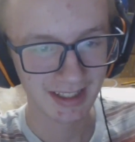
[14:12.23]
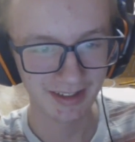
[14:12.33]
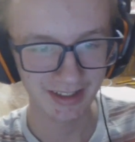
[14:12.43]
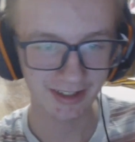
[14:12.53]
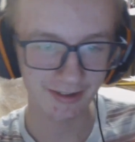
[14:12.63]

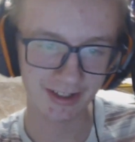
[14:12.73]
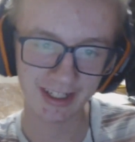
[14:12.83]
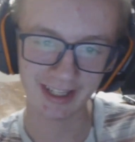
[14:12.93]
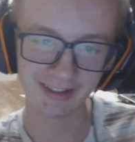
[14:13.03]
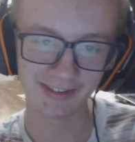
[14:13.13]
Okay, good.
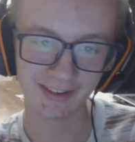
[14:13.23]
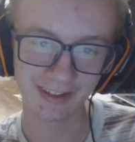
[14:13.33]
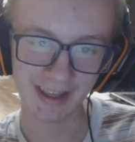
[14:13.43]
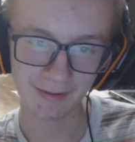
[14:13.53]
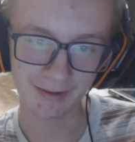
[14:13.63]
He asked the
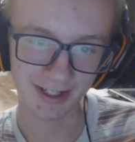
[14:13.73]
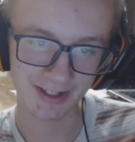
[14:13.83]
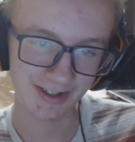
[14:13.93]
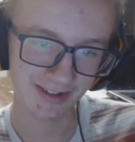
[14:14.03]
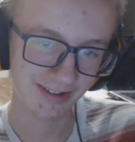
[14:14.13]
same
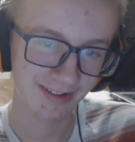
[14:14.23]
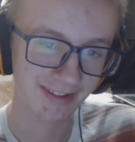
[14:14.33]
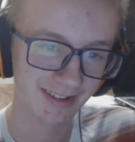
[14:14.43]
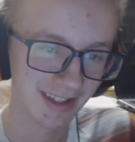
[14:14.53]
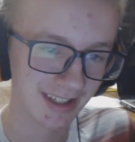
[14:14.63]
question,
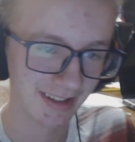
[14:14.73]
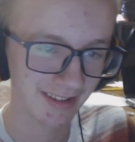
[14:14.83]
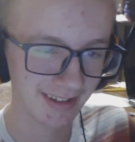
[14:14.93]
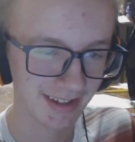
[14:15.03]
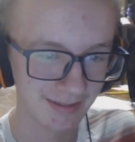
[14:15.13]

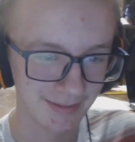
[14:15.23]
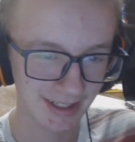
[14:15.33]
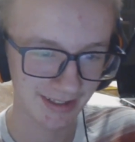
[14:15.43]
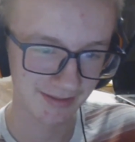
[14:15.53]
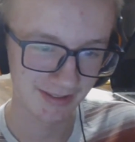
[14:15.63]
and
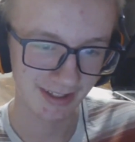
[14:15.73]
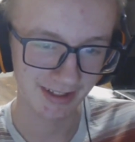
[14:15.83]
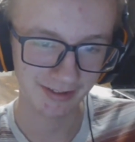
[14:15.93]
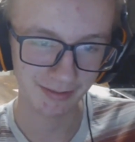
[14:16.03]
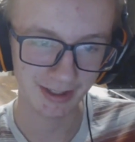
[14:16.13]
I did
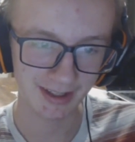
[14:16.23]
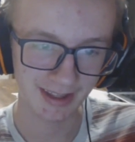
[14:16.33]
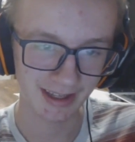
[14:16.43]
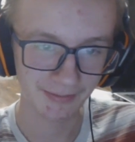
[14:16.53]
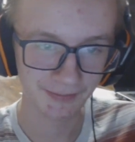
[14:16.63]
explain
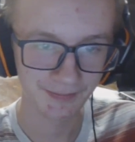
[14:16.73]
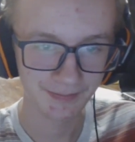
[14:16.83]
that.